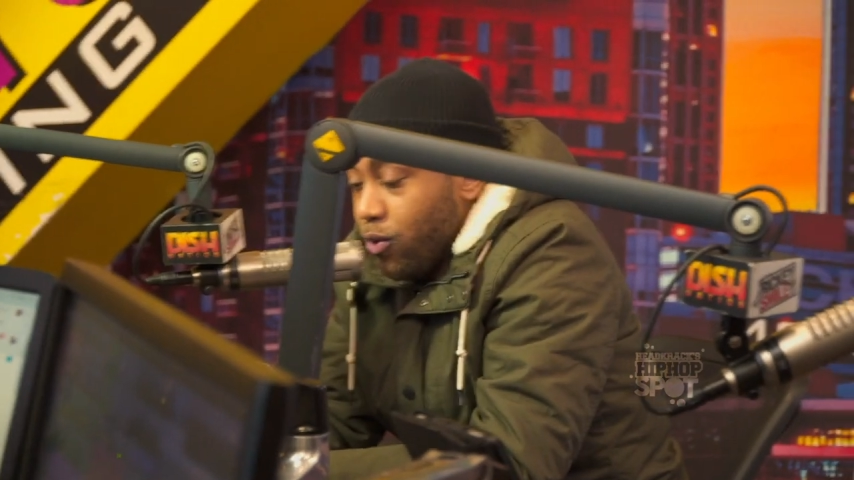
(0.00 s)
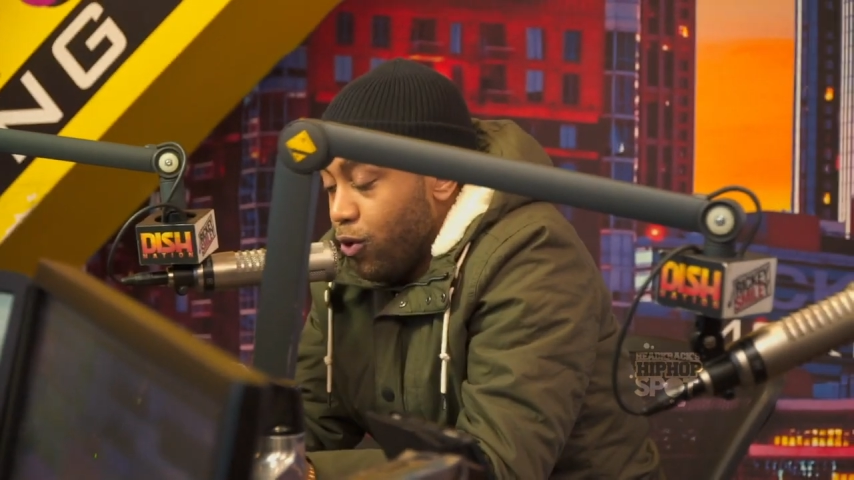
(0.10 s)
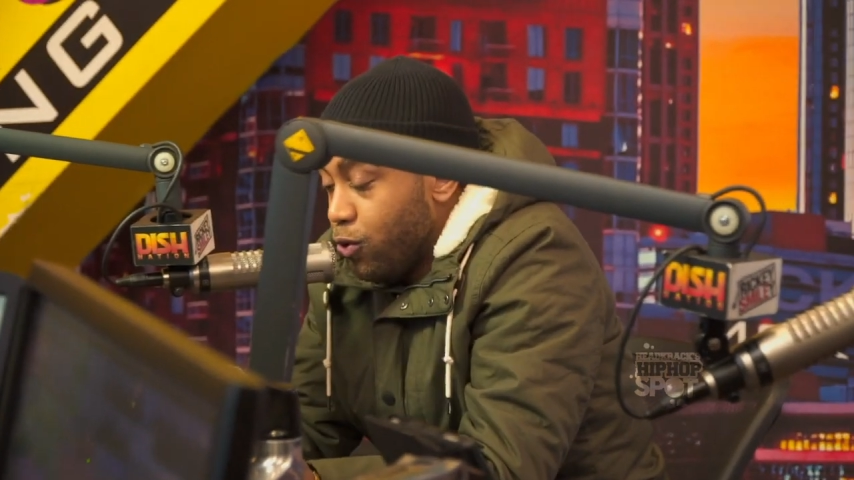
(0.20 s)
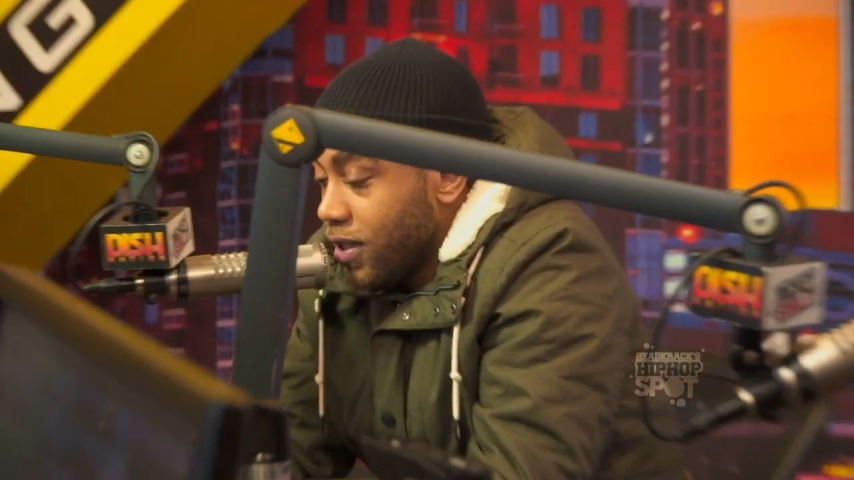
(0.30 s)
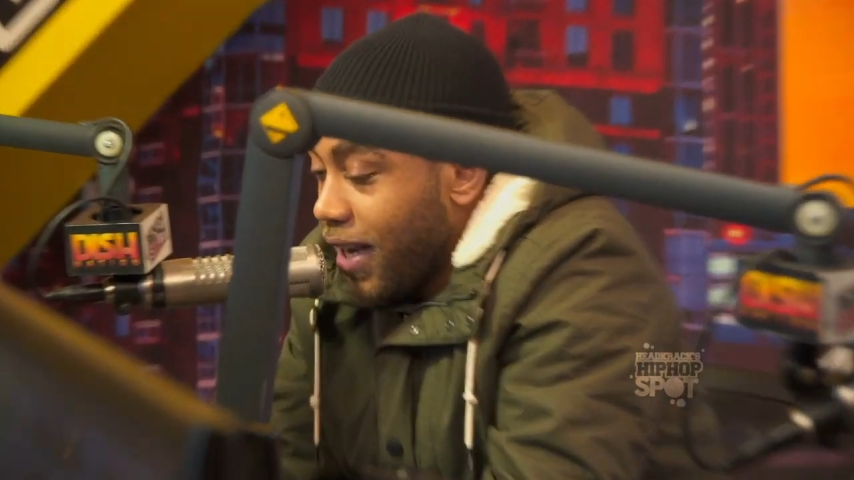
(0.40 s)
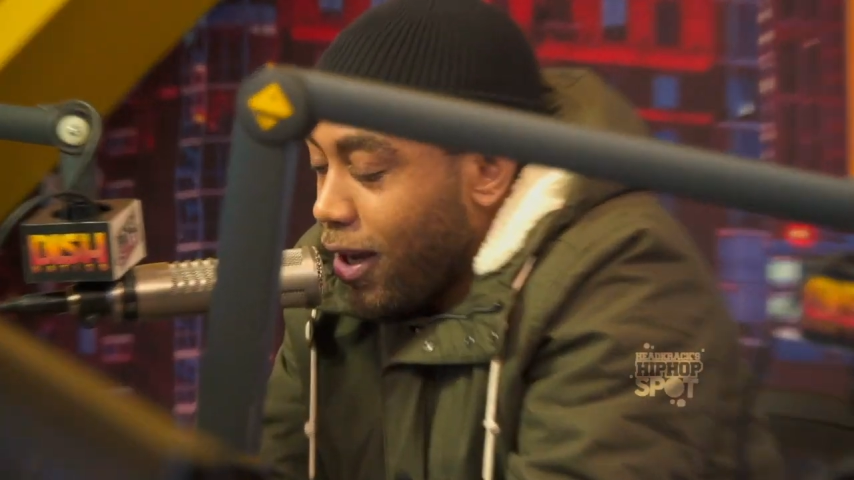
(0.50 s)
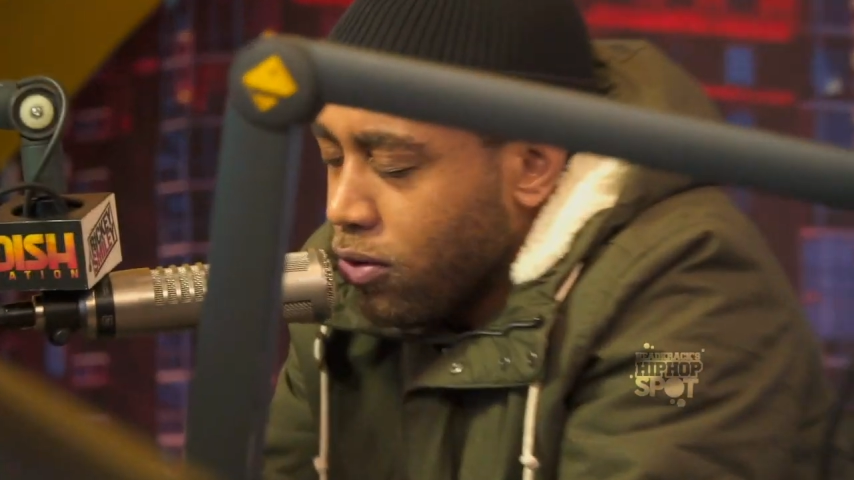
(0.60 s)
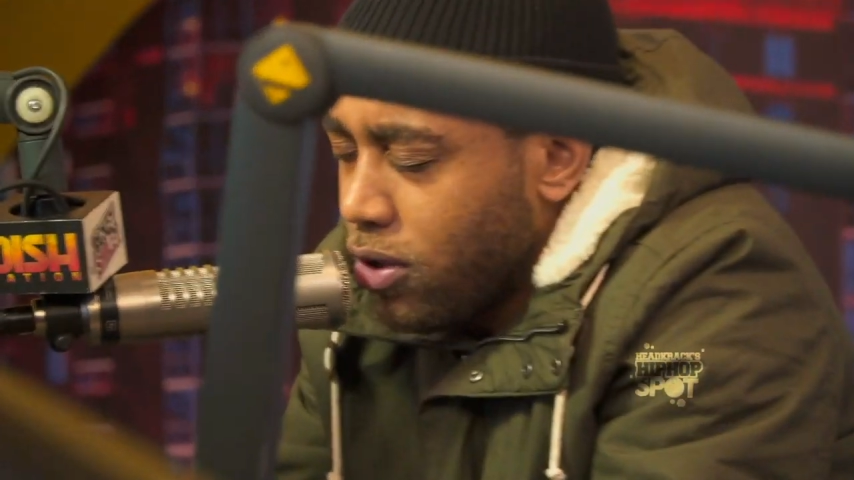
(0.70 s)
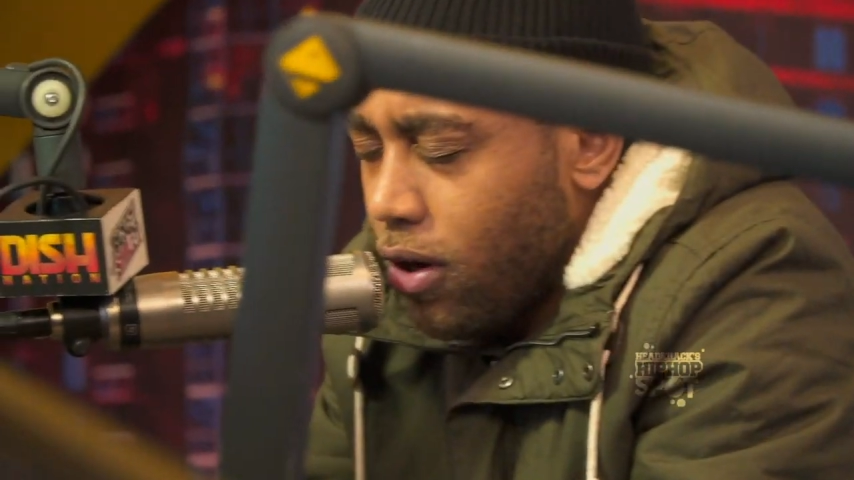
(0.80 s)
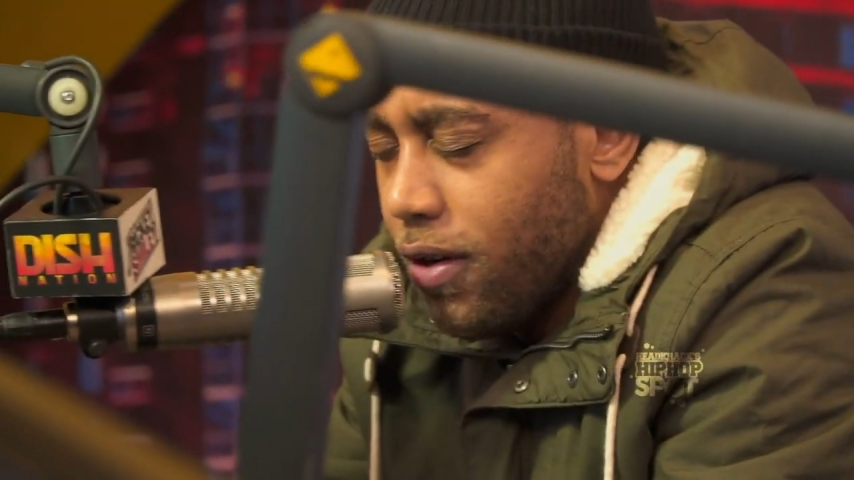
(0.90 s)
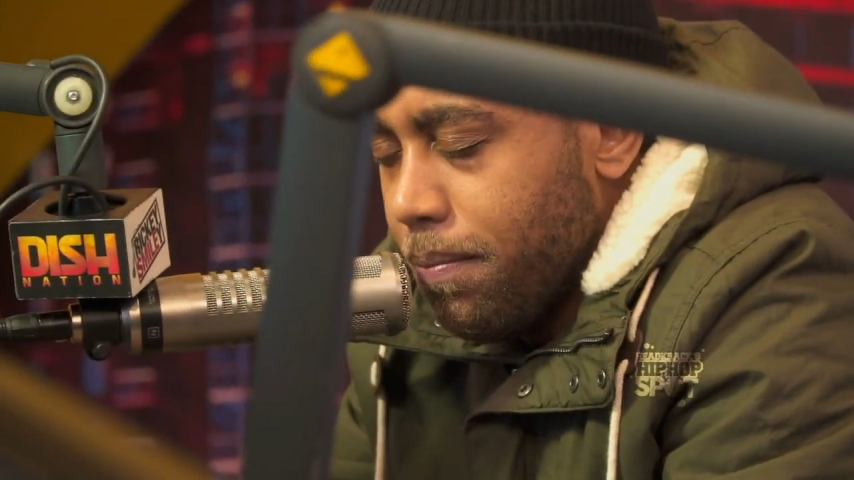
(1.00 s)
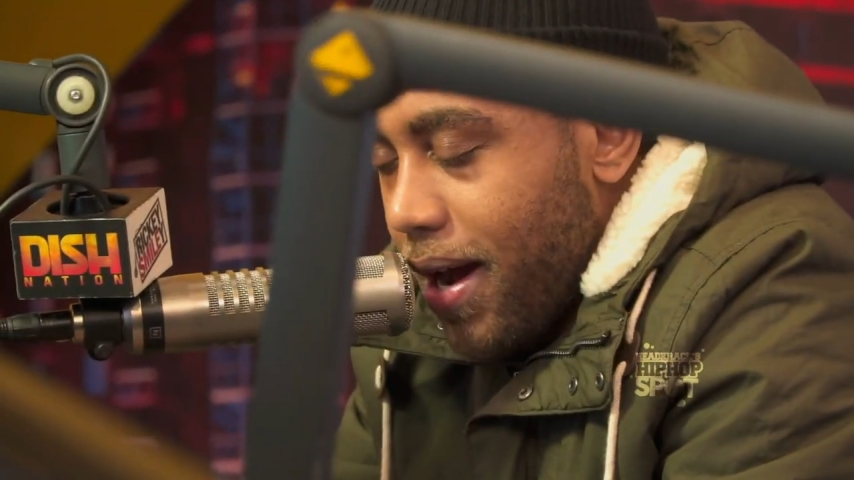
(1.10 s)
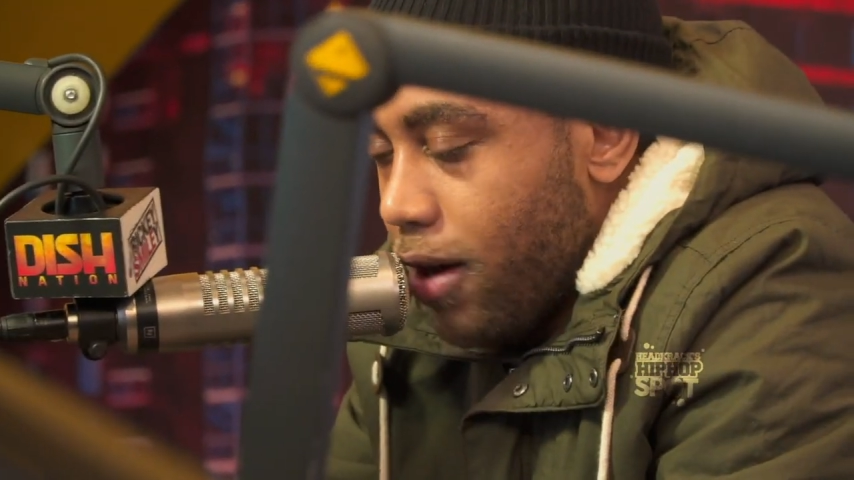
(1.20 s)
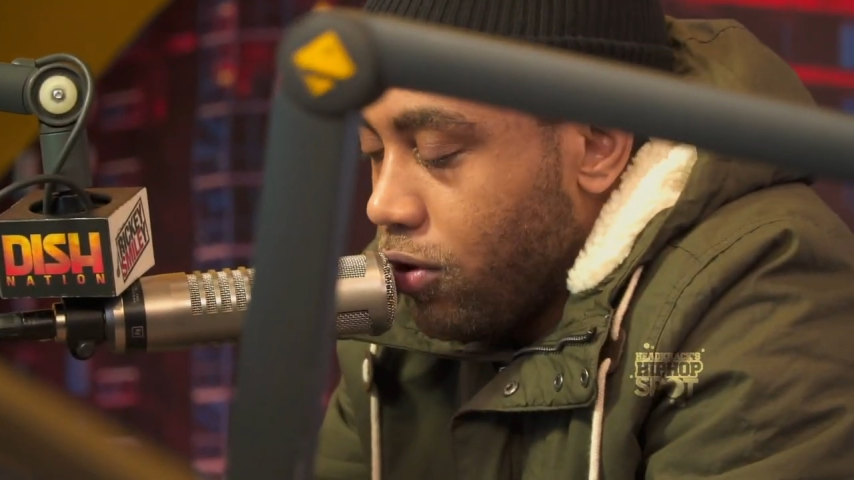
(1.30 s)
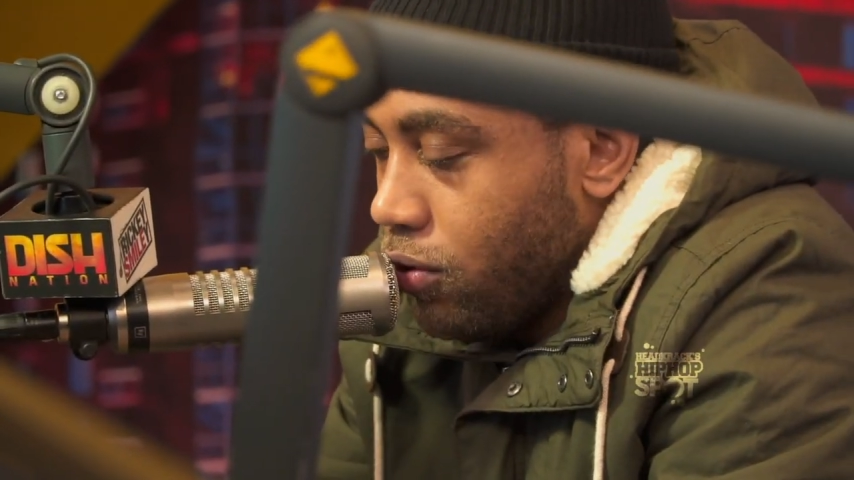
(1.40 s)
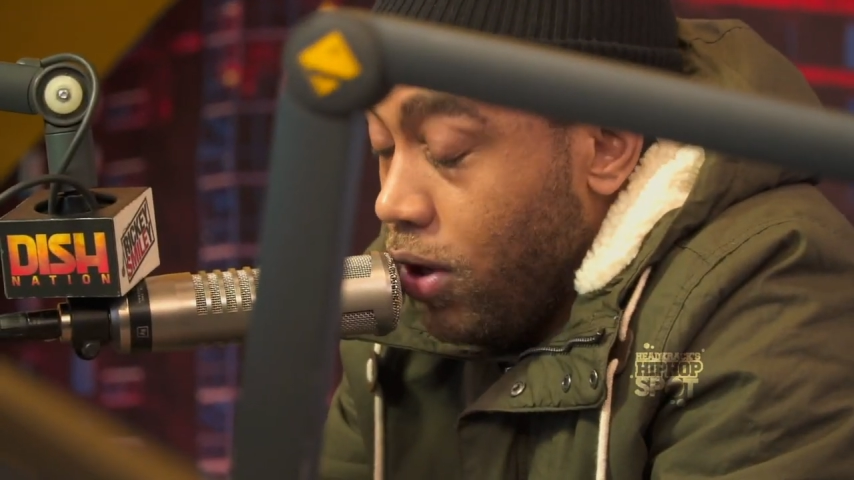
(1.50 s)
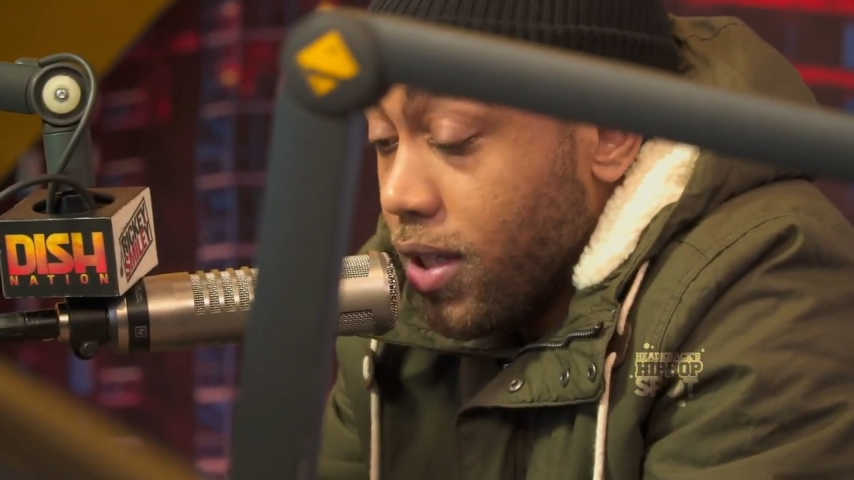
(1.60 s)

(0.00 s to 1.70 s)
you losing, they gonna talk about you.